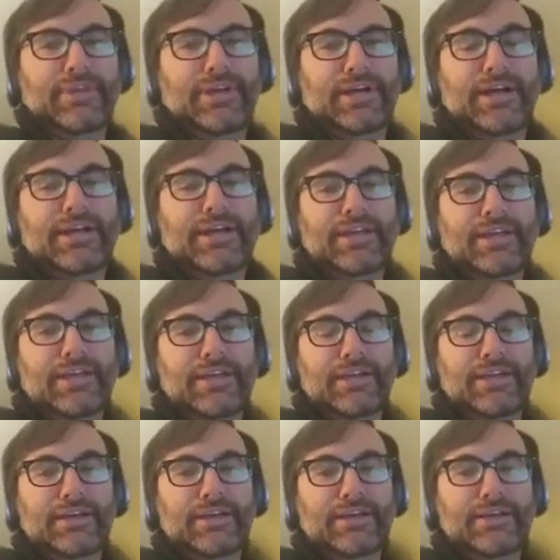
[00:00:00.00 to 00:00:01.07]
I
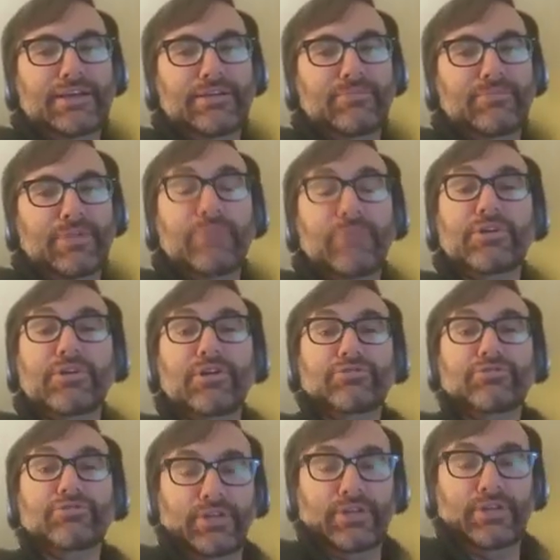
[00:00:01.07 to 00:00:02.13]
am
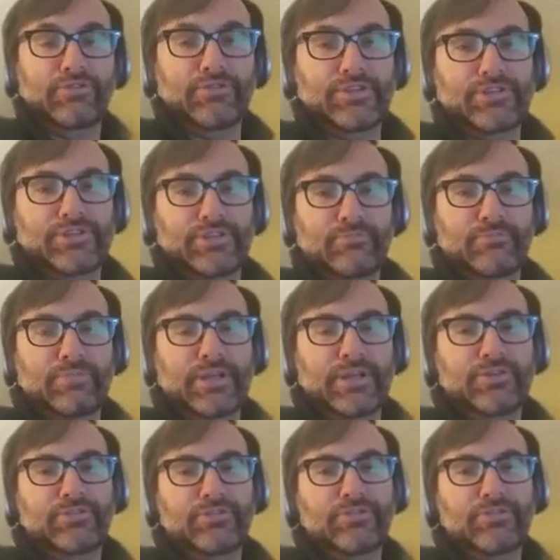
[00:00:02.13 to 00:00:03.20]
culturally Christian, but I
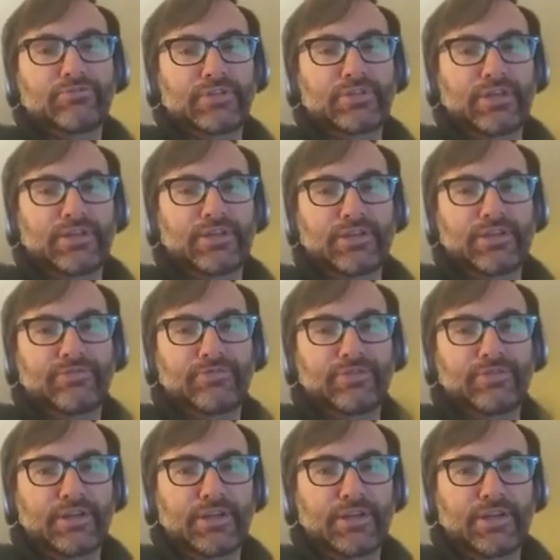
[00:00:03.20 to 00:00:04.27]
don't
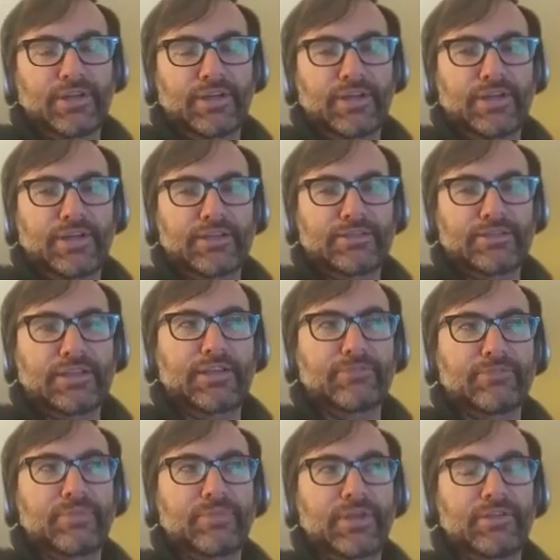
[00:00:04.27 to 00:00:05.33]
identify as that
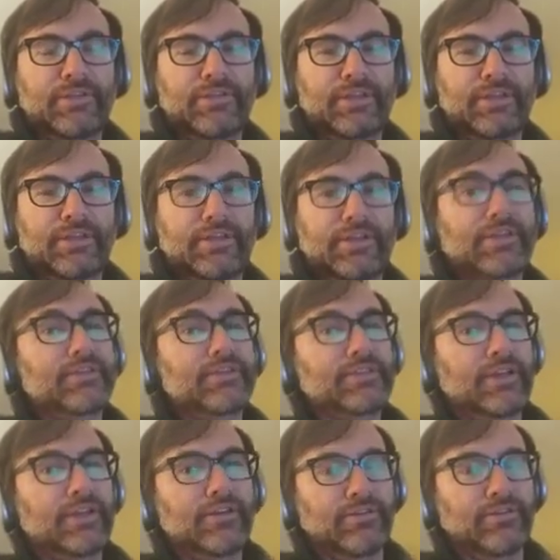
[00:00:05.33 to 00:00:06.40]
being the
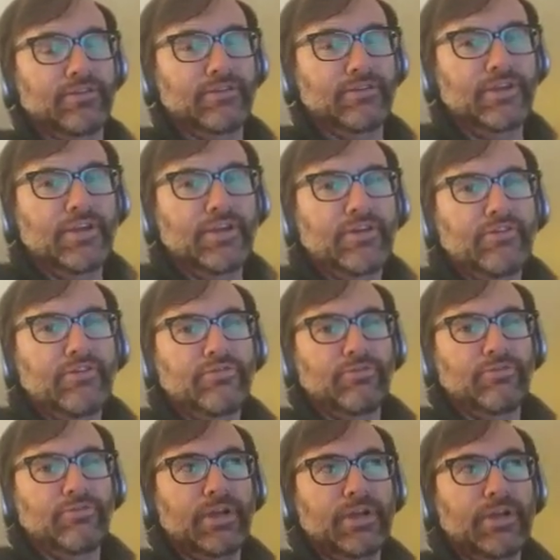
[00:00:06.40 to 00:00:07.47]
container for
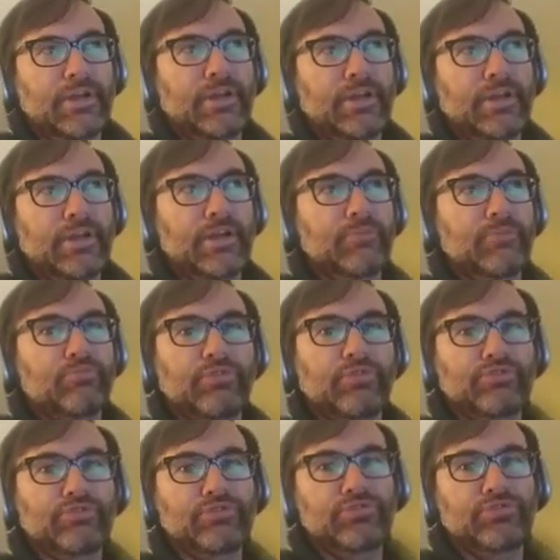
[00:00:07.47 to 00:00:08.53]
my
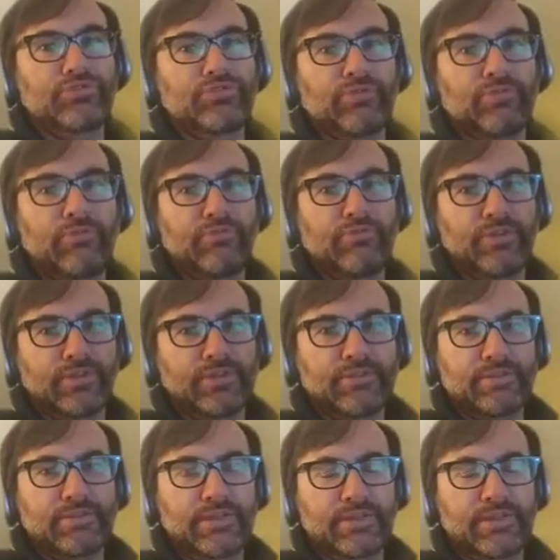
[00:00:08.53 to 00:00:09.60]
approach to reverence
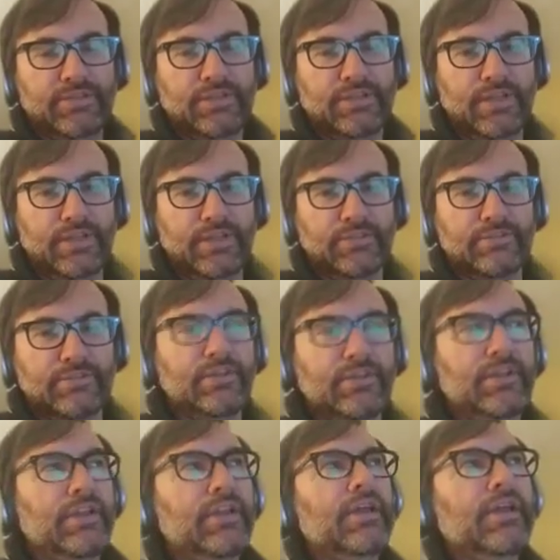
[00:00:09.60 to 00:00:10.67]
these days.
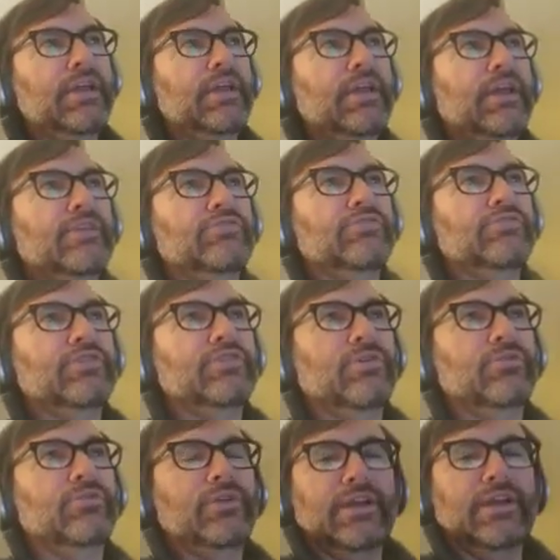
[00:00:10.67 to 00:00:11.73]
And
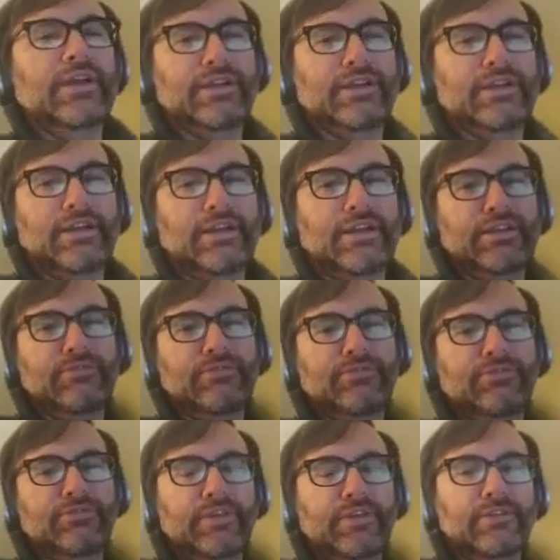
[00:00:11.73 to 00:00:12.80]
so it kind of
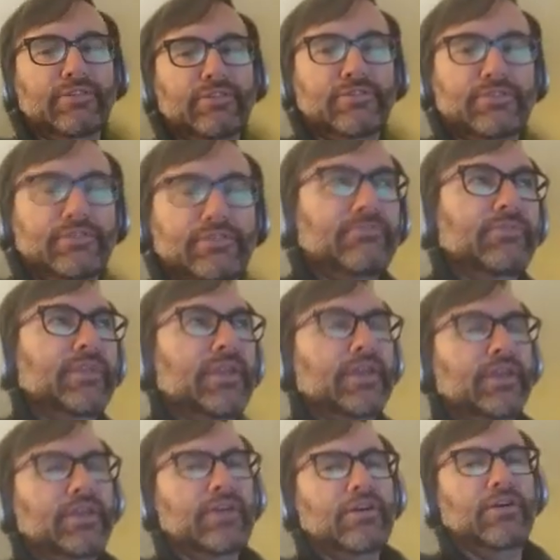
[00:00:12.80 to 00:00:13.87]
feels,
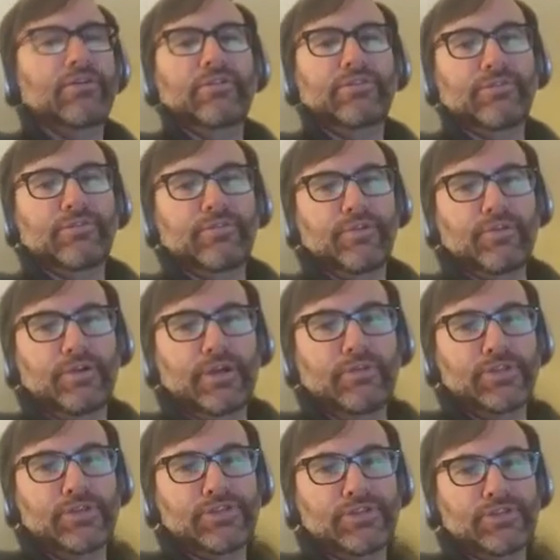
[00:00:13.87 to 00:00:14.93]
are either of you
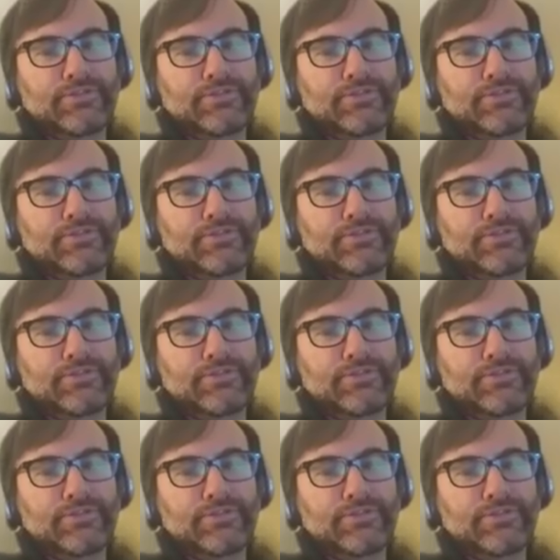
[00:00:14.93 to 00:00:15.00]
Irish?